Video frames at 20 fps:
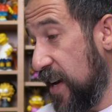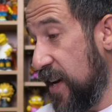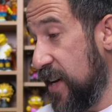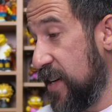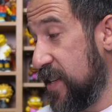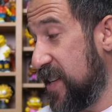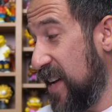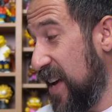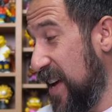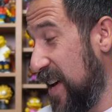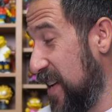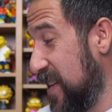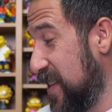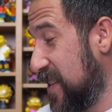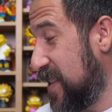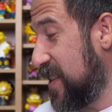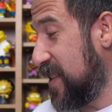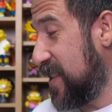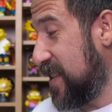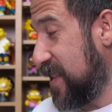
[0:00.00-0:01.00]
is
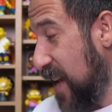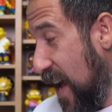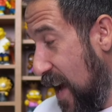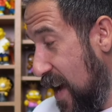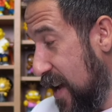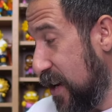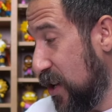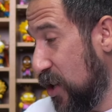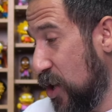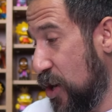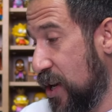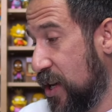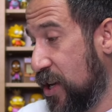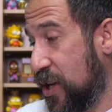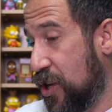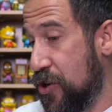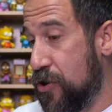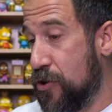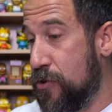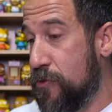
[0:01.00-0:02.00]
insanely
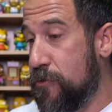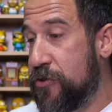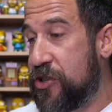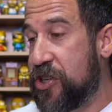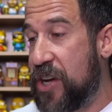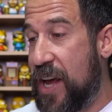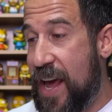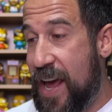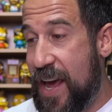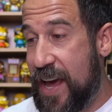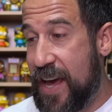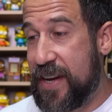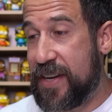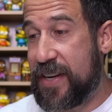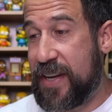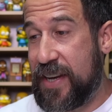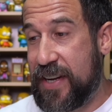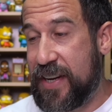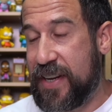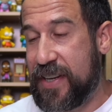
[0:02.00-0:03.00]
huge, and
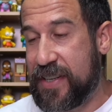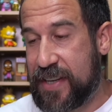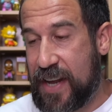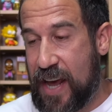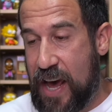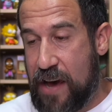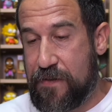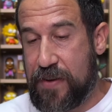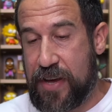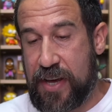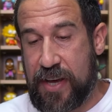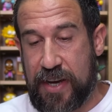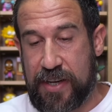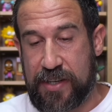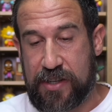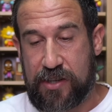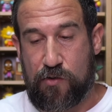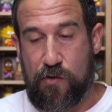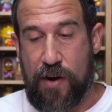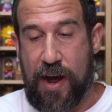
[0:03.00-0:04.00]
it is heavy
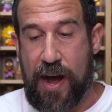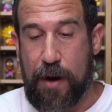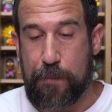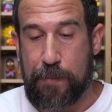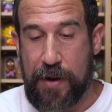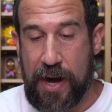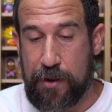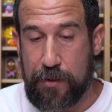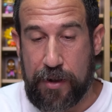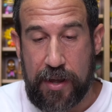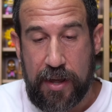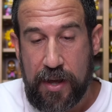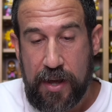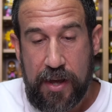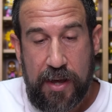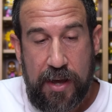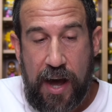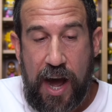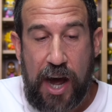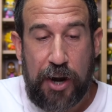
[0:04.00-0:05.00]
as crap. I
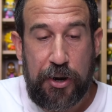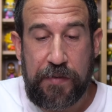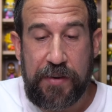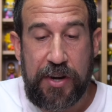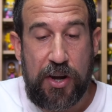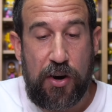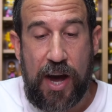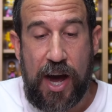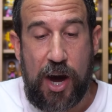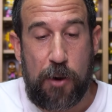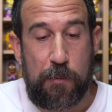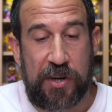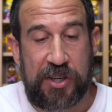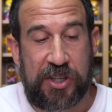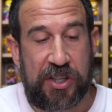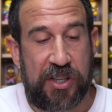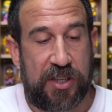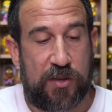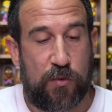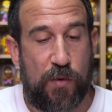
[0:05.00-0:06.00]
don't even know how
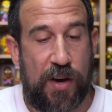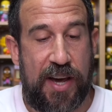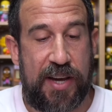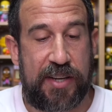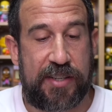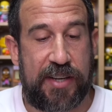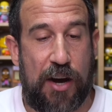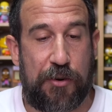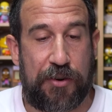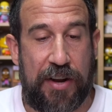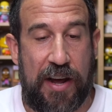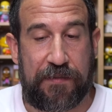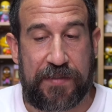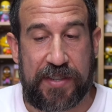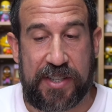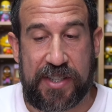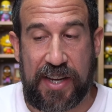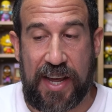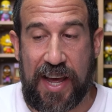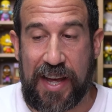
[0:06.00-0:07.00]
much this weighs. I would have
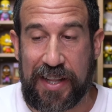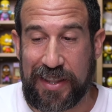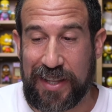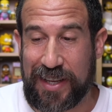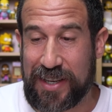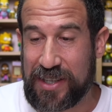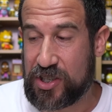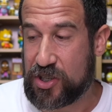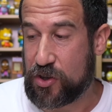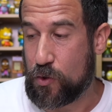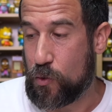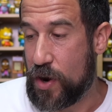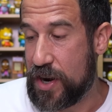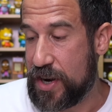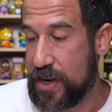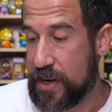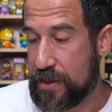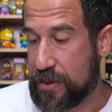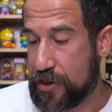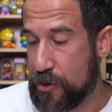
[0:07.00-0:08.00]
to say at least
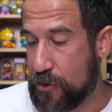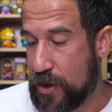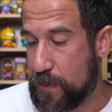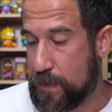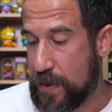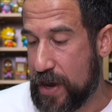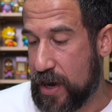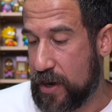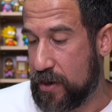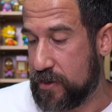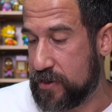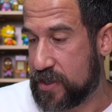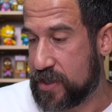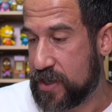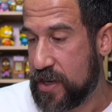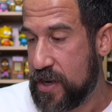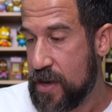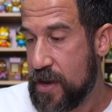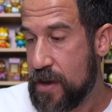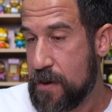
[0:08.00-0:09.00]
20 to 30
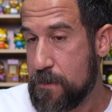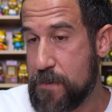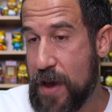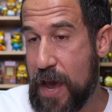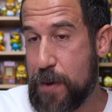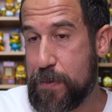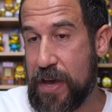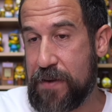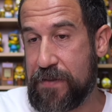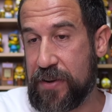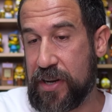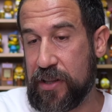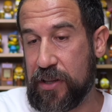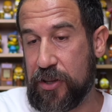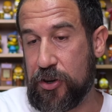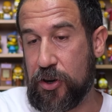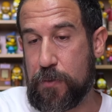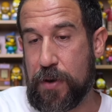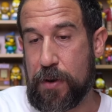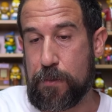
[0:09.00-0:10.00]
pounds, maybe even a
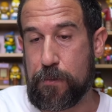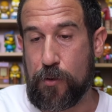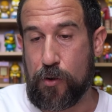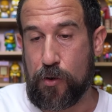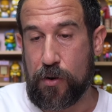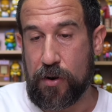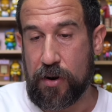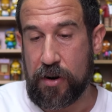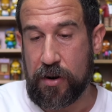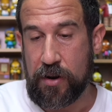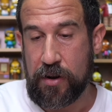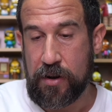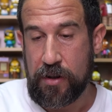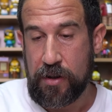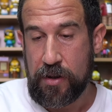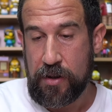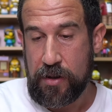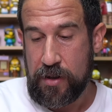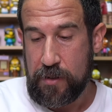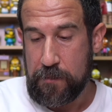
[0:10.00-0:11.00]
little bit more.
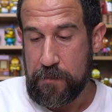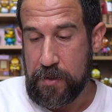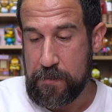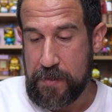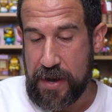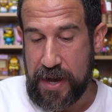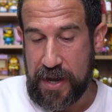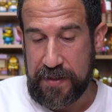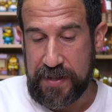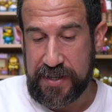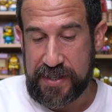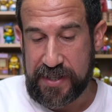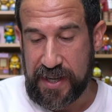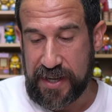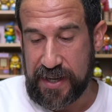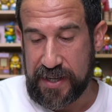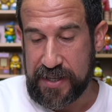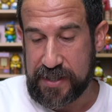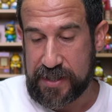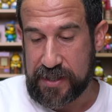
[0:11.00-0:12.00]
But man, this
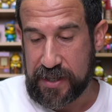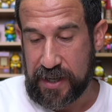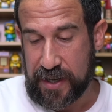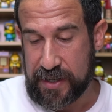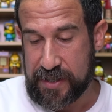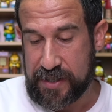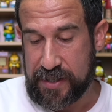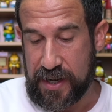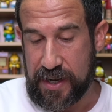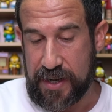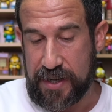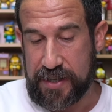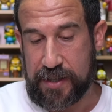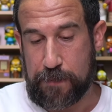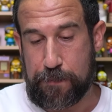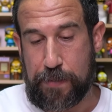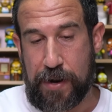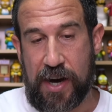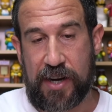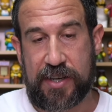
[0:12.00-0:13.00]
thing is, like I said, it's
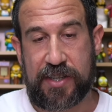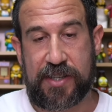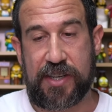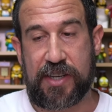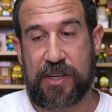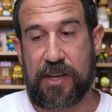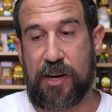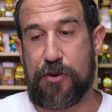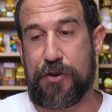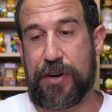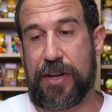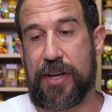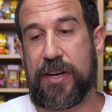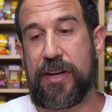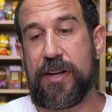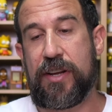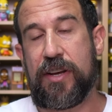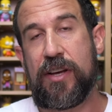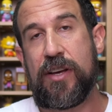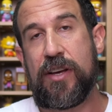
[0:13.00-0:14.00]
epoxy coated,